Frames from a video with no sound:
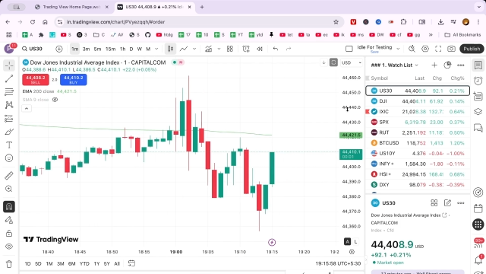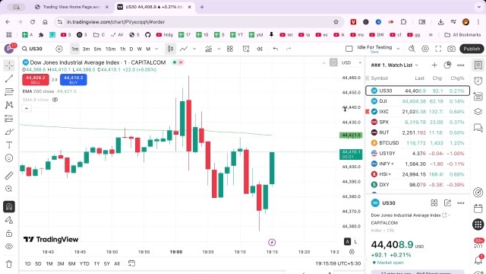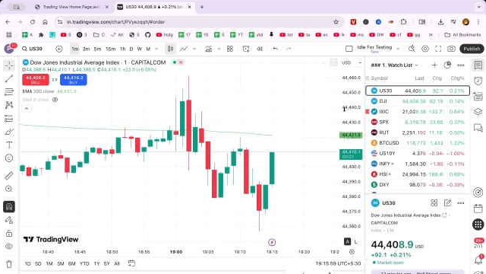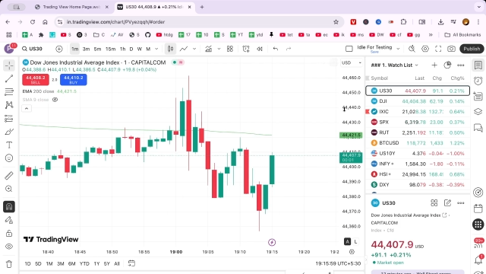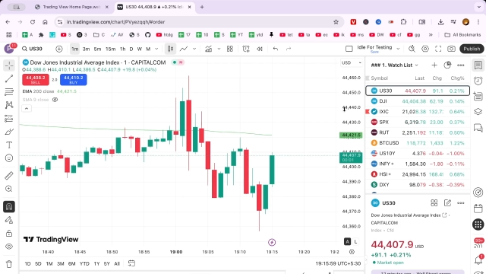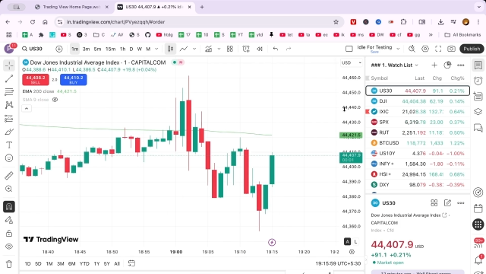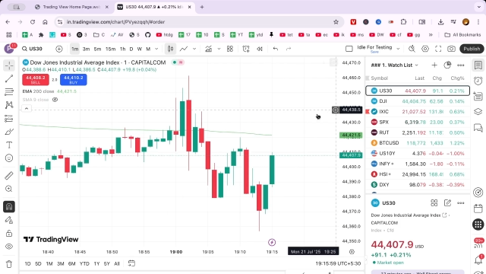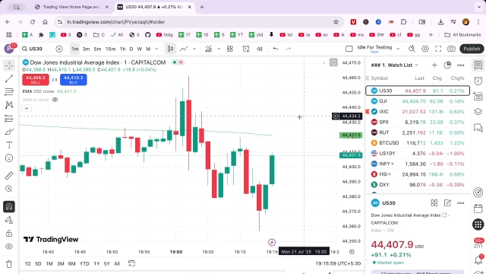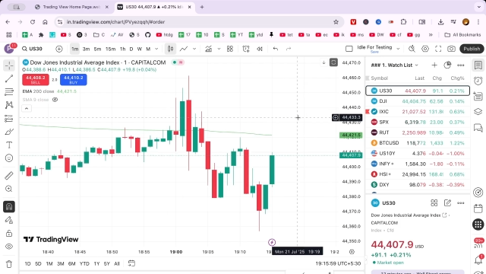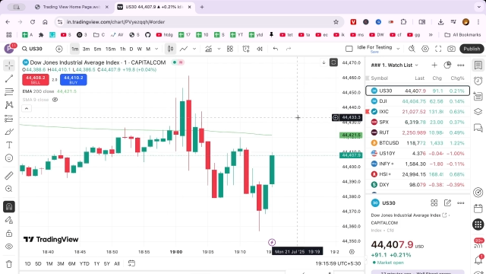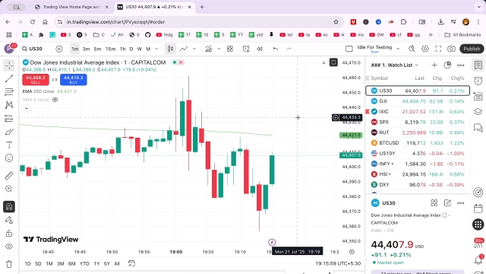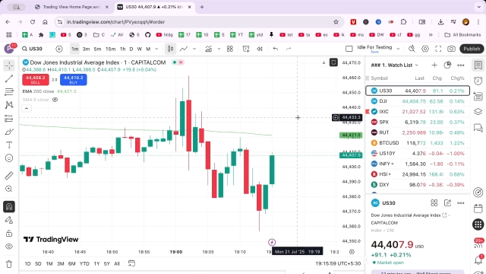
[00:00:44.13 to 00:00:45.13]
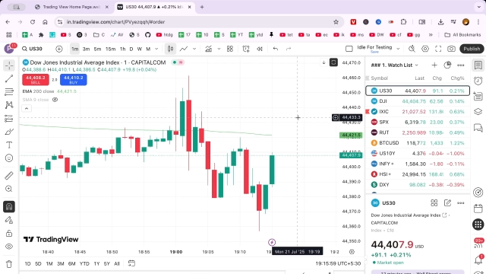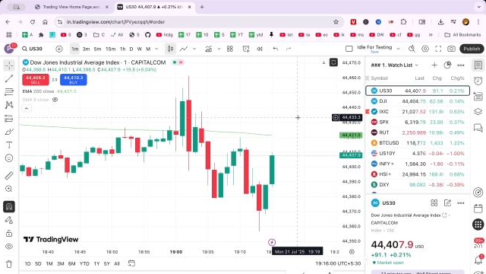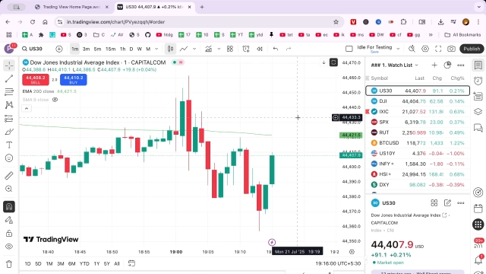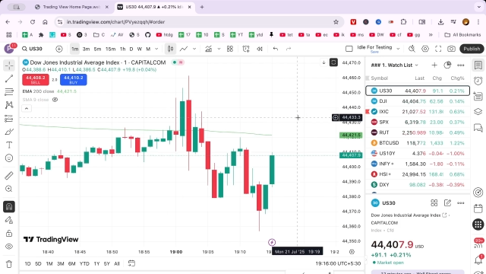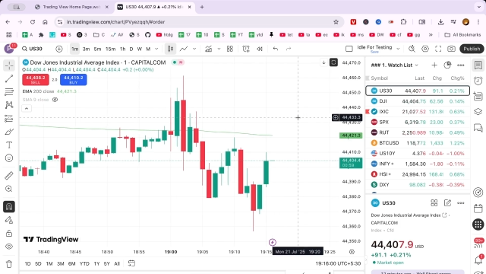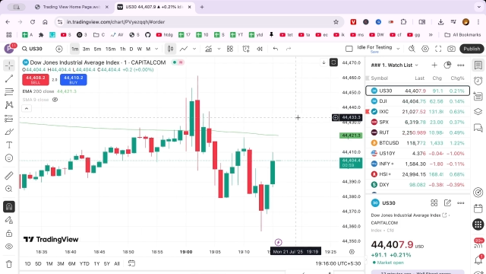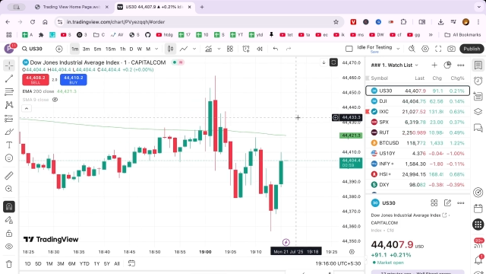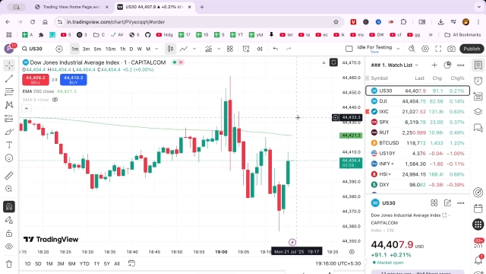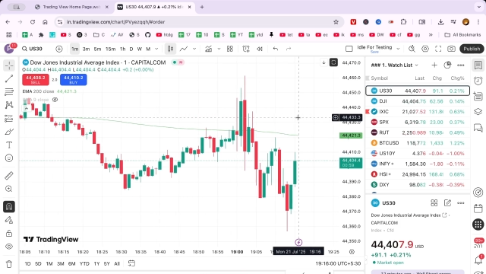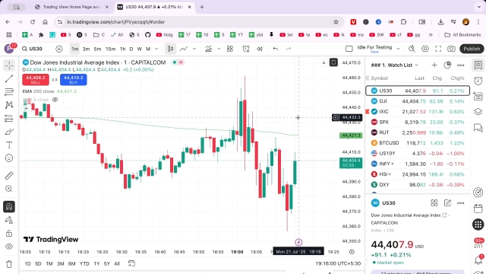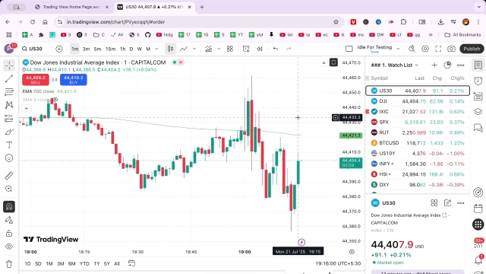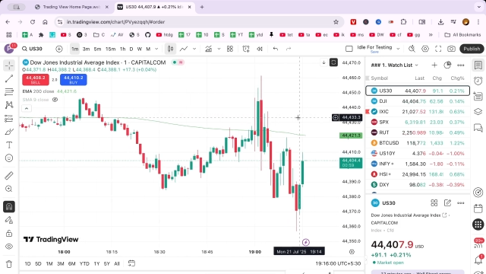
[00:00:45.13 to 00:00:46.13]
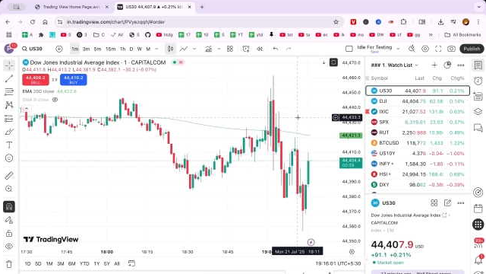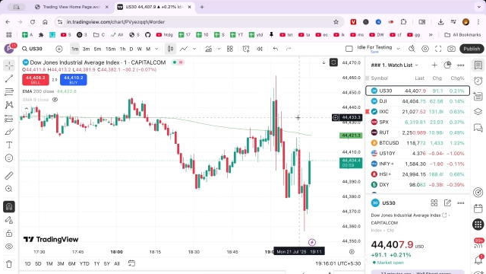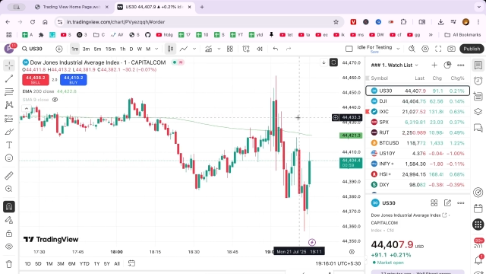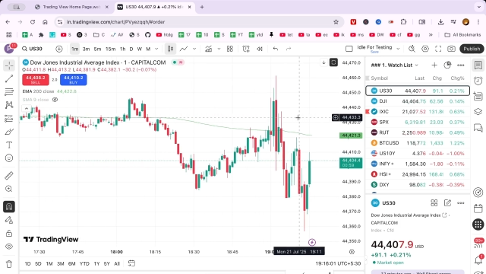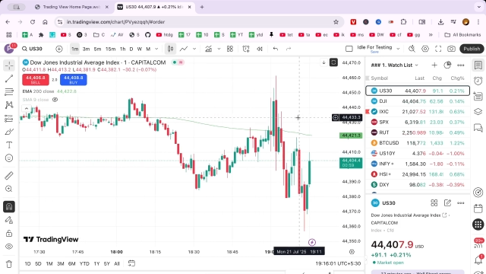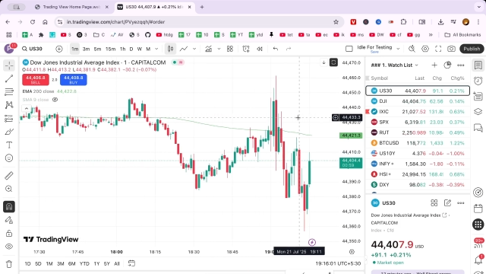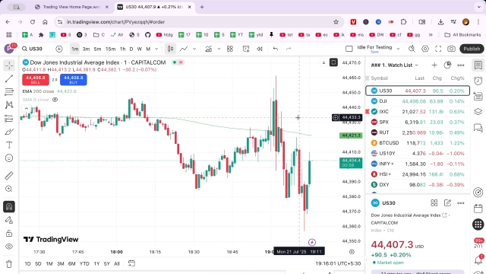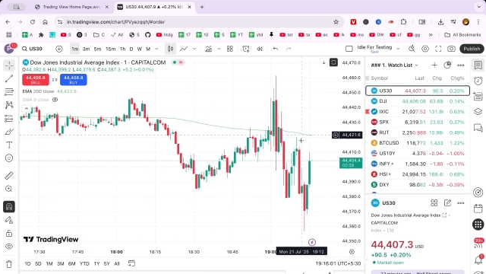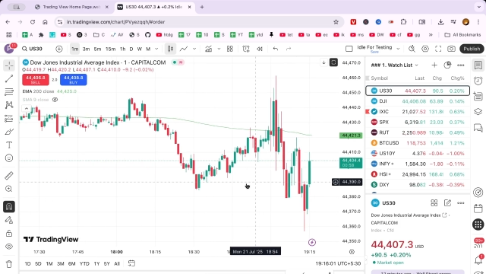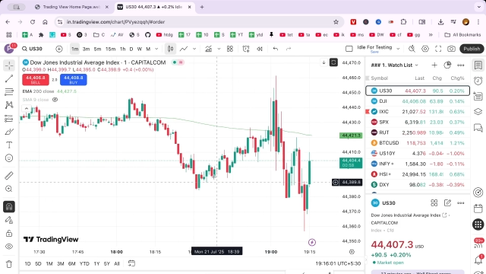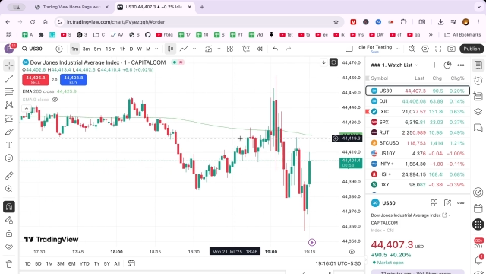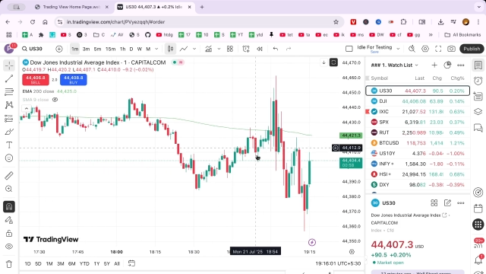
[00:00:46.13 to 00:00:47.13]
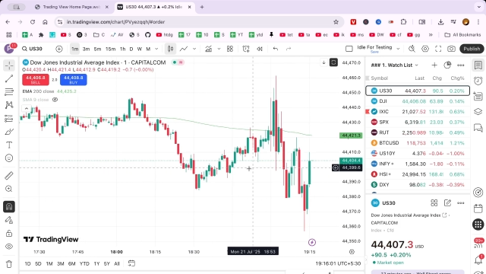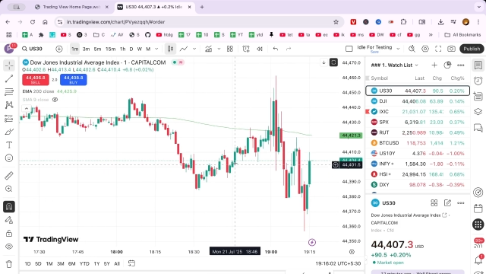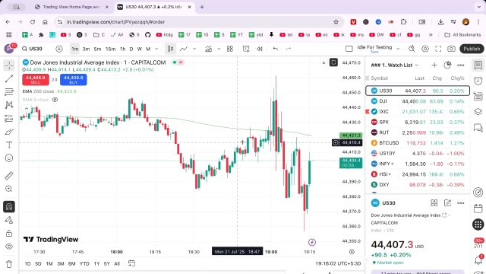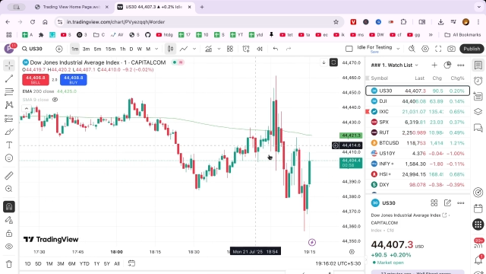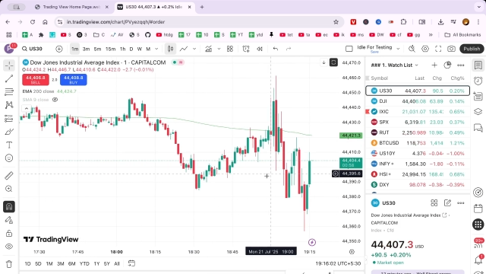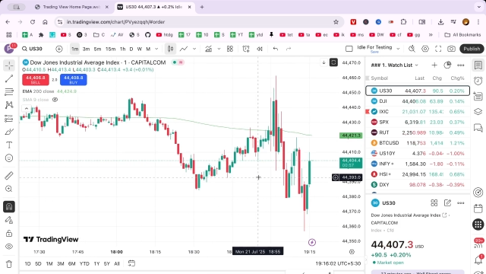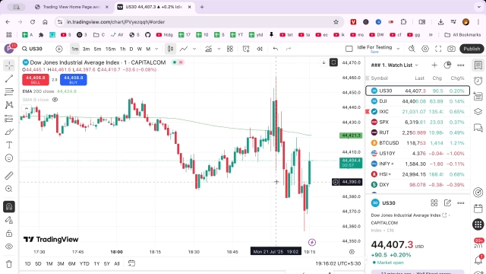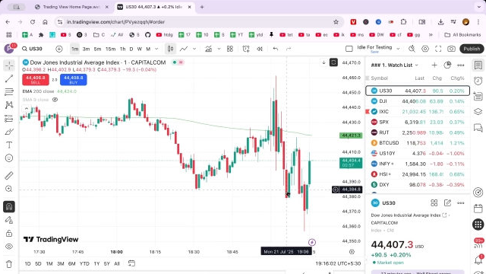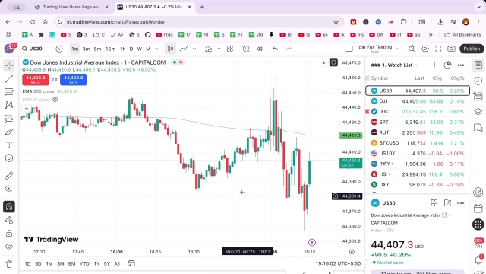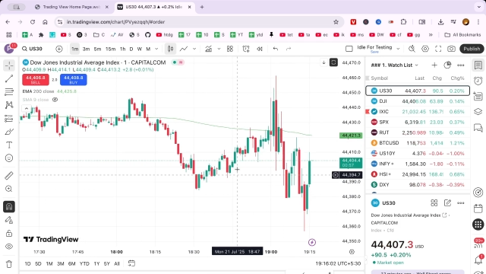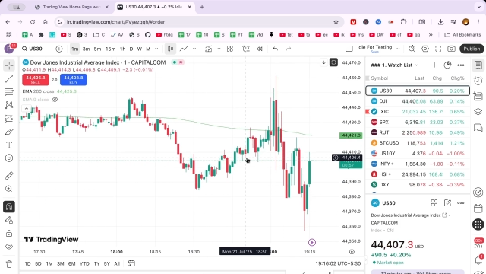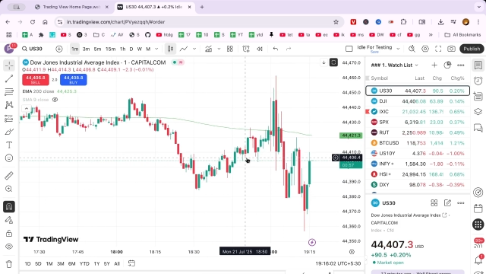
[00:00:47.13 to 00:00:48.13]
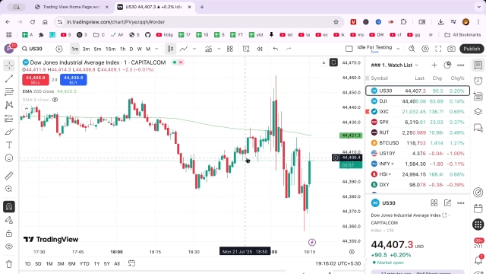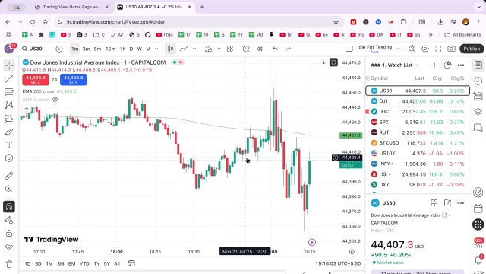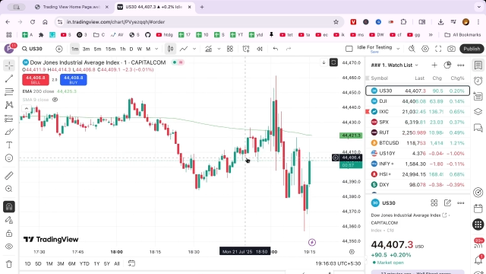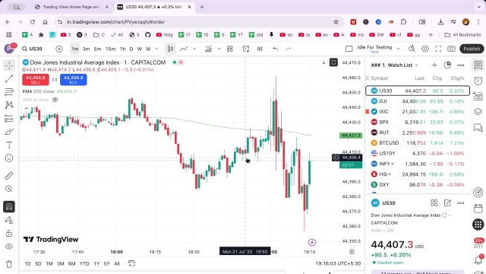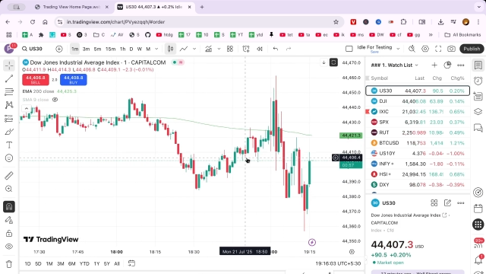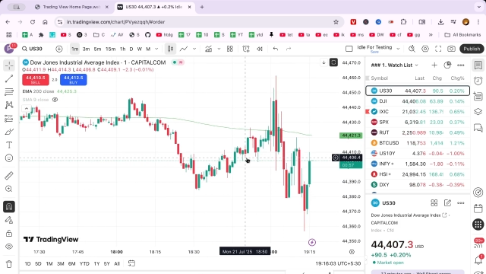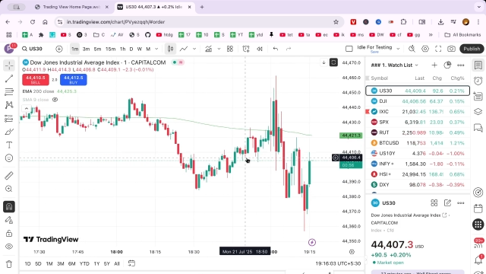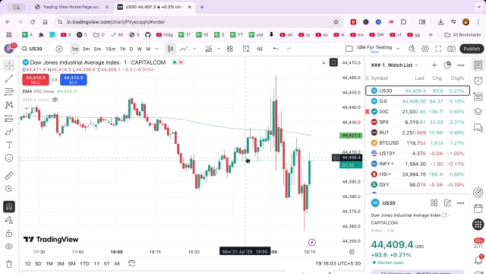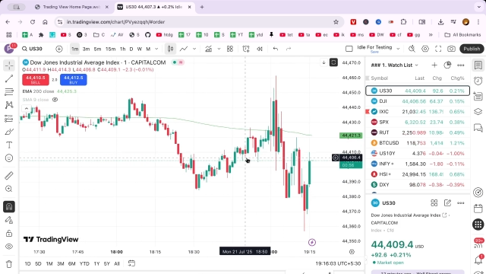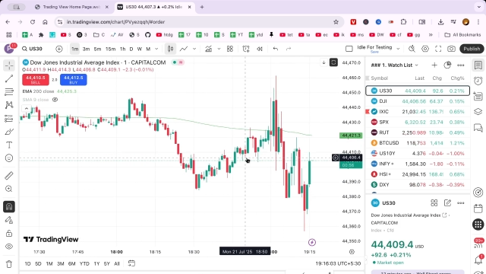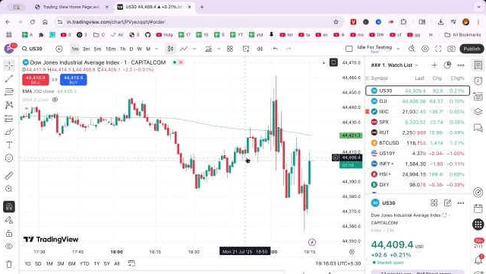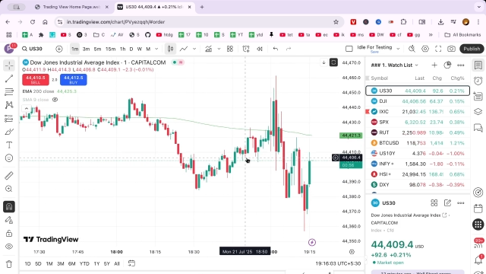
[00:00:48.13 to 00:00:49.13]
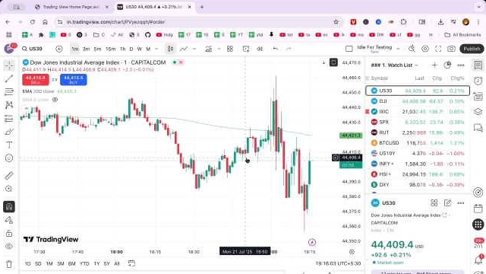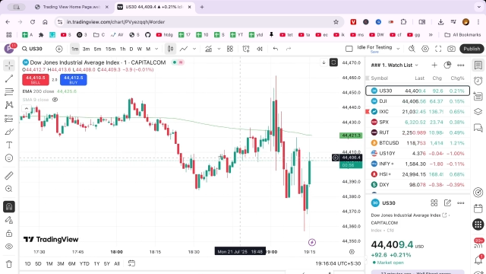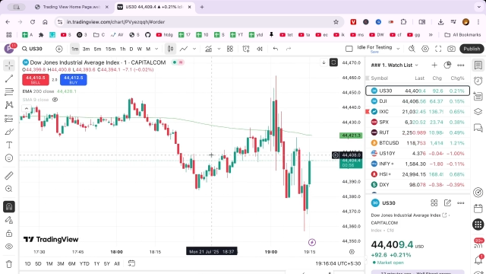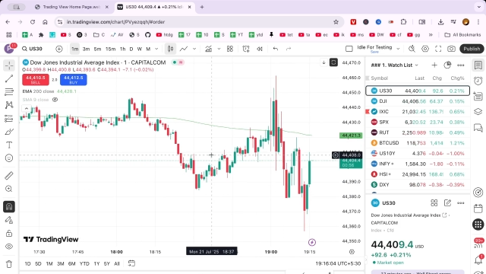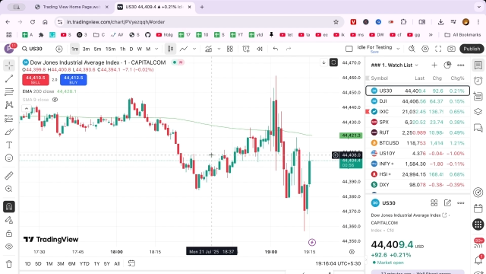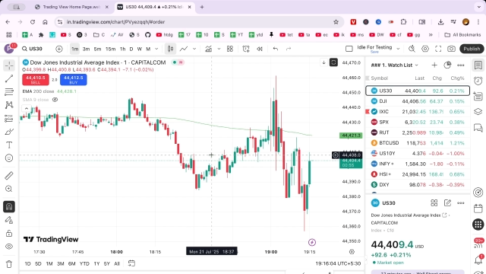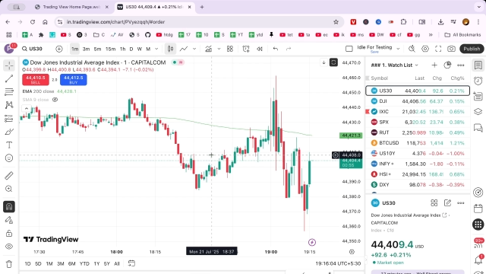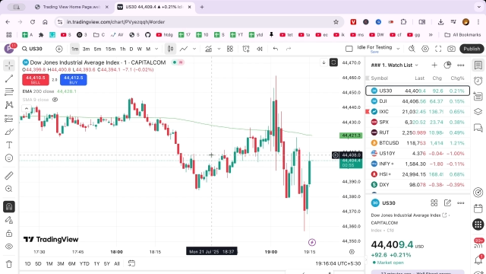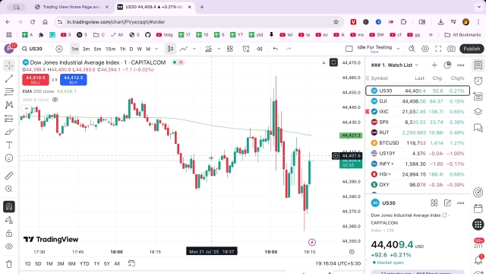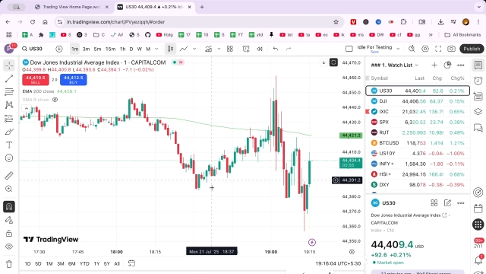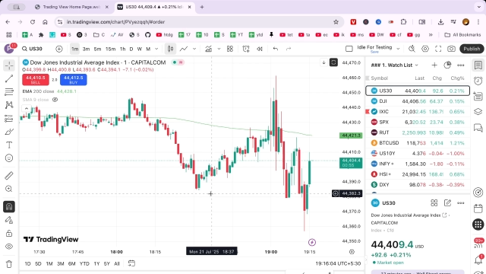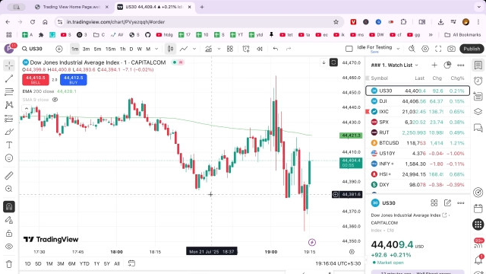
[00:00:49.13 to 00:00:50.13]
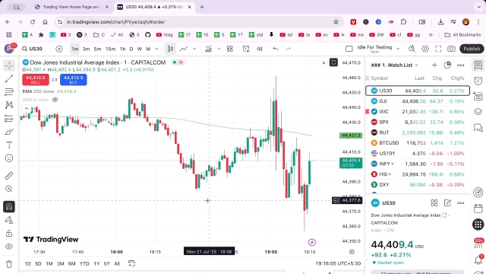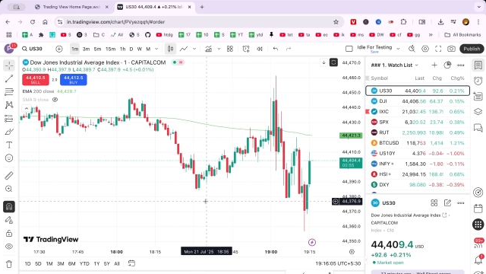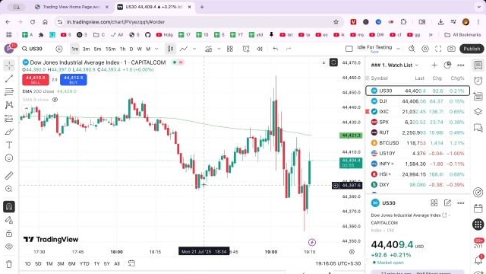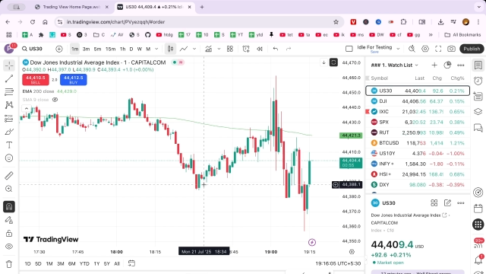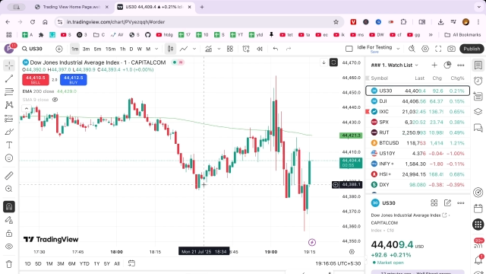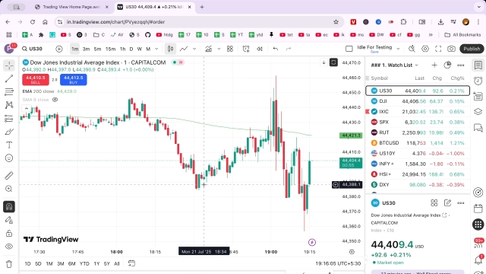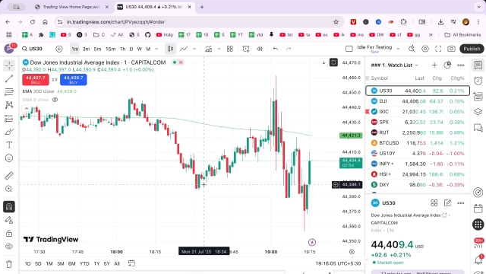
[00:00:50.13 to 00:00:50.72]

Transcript: No face is visible, so there are no lips to read.